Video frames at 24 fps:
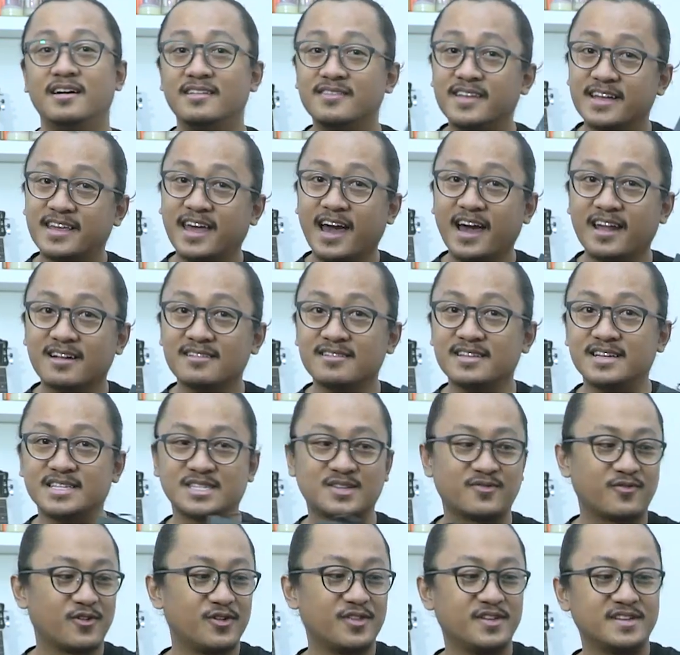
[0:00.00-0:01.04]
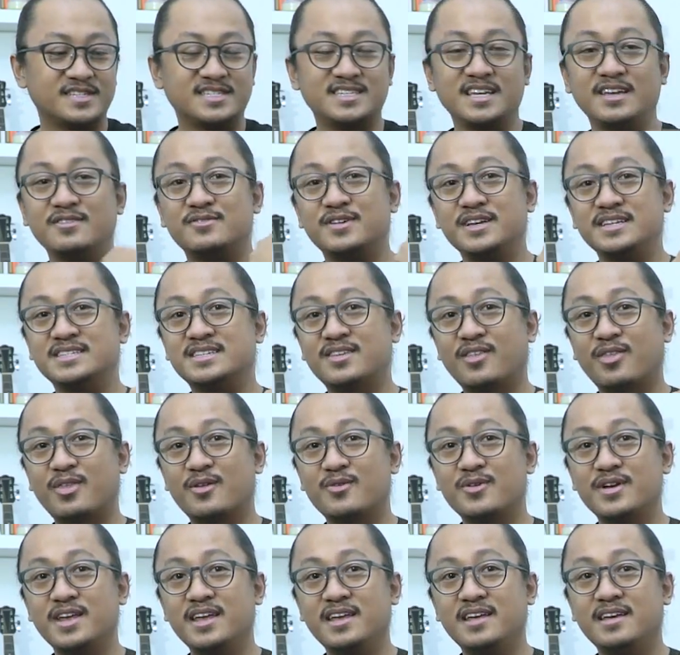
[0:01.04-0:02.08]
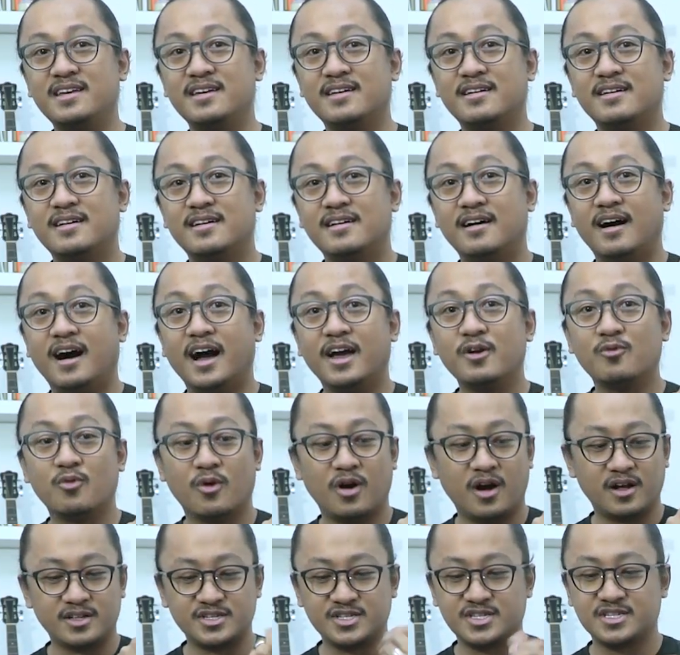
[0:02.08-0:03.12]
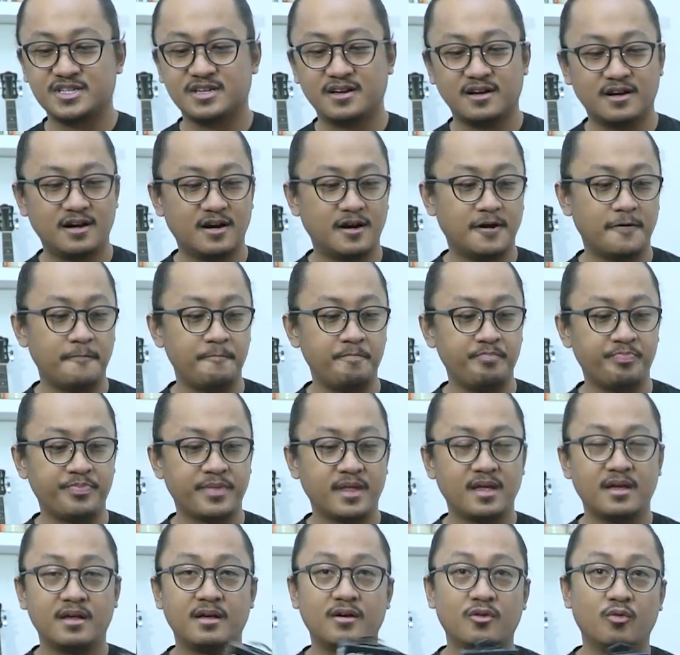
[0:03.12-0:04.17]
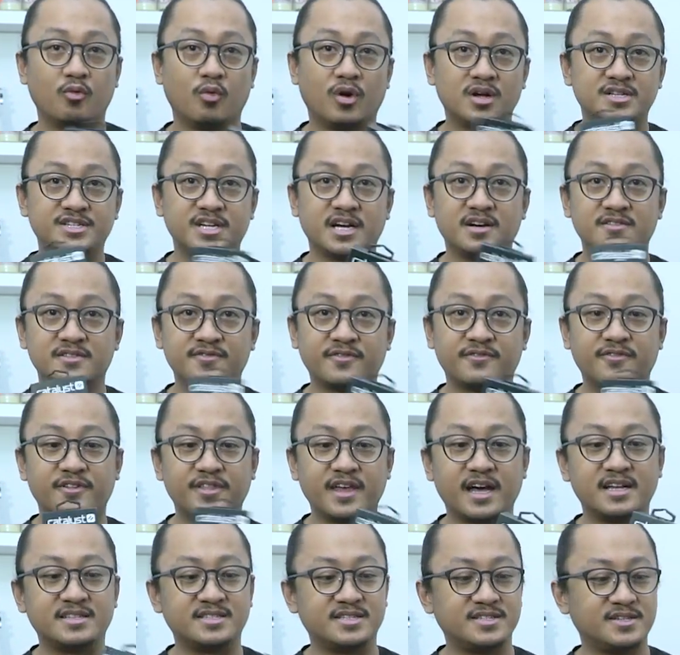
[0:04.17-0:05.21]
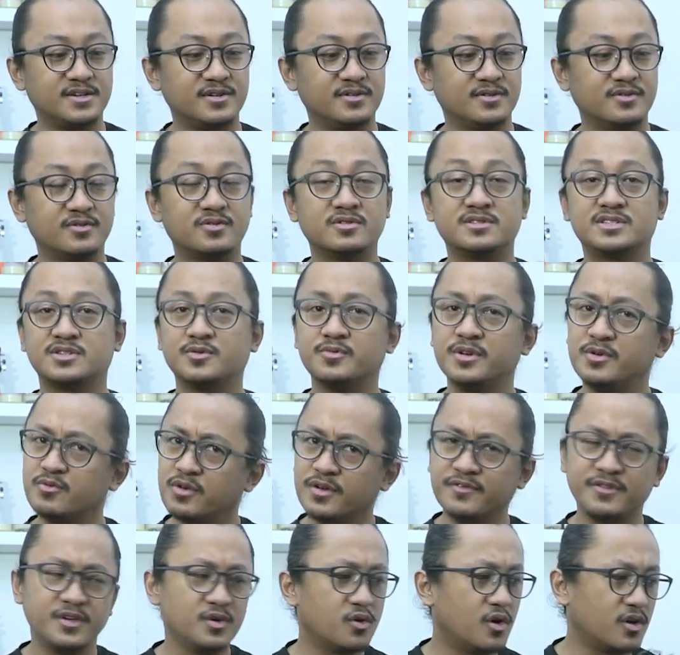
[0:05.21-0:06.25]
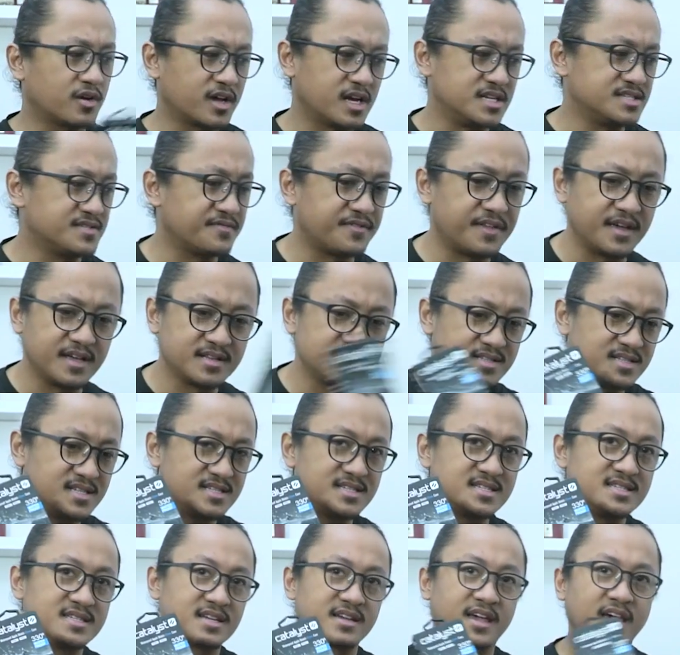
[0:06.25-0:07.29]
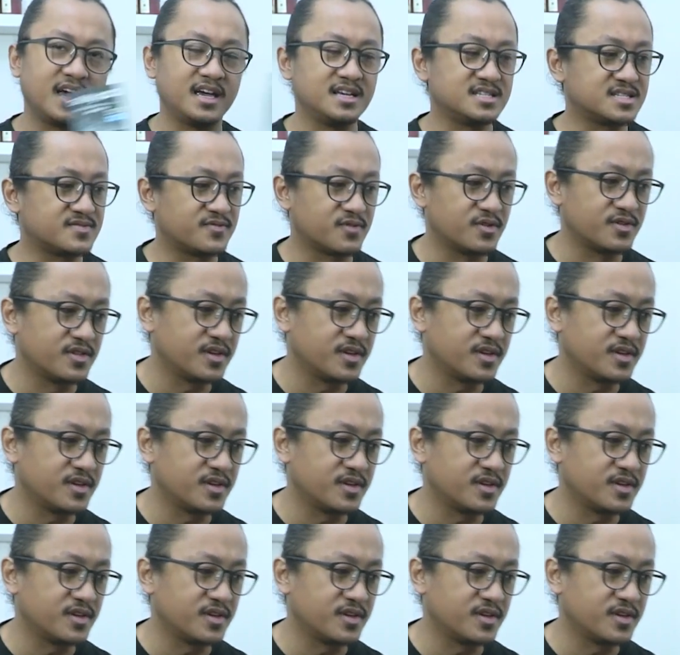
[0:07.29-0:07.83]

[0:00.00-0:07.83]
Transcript: the catalyst for the Series 3 I watch. Um, watch out for that soon. So we review all kinds of things. This is a case for